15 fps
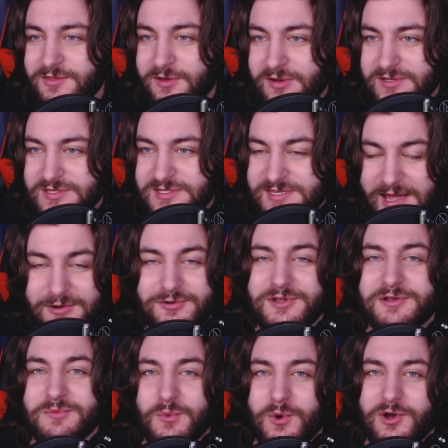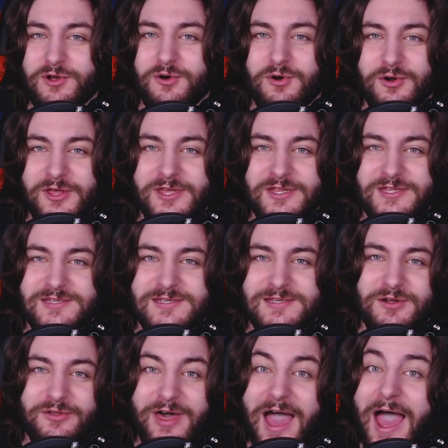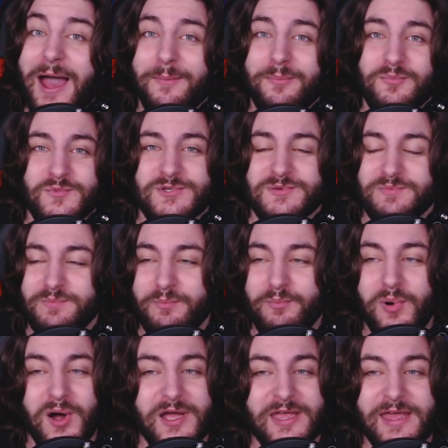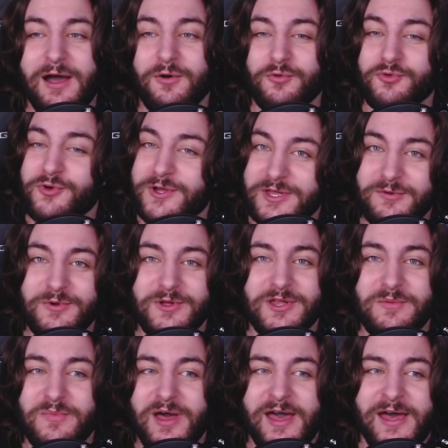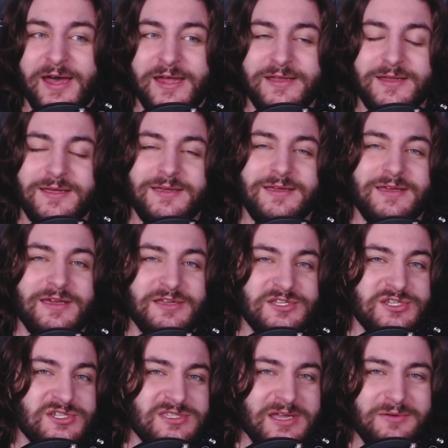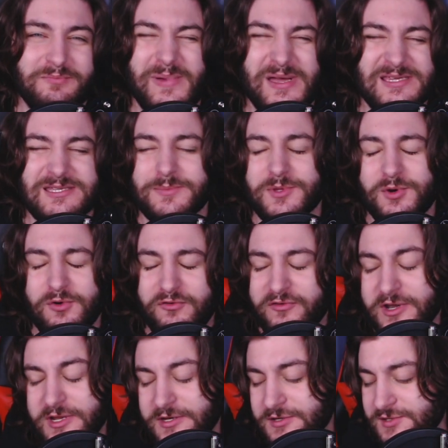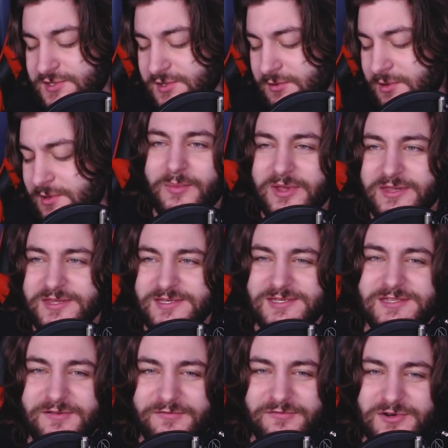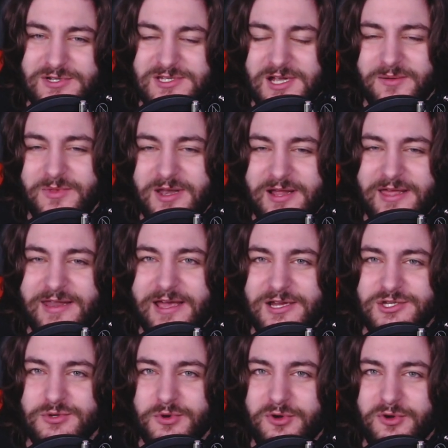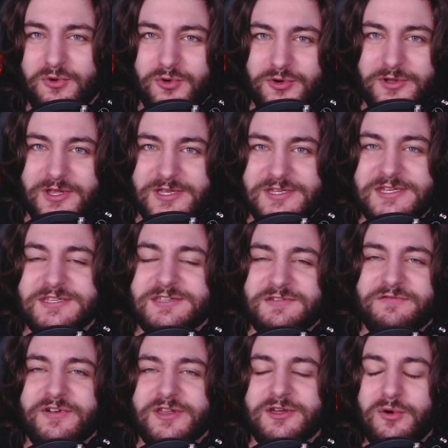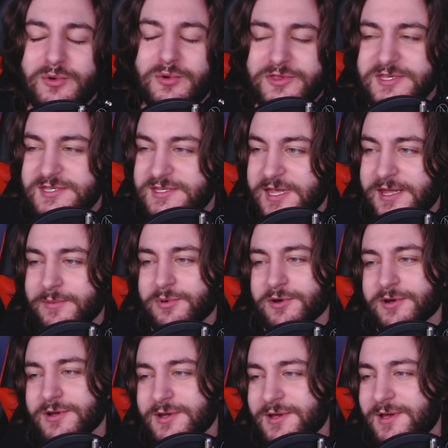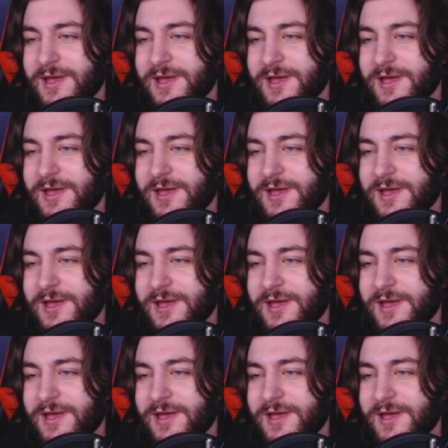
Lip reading: The sound didn't work on it. You know, the app was bugging out really, really bad. It just like messed up the whole video. So, I mean, this is the first time that I can actually record a decent video with this Saber.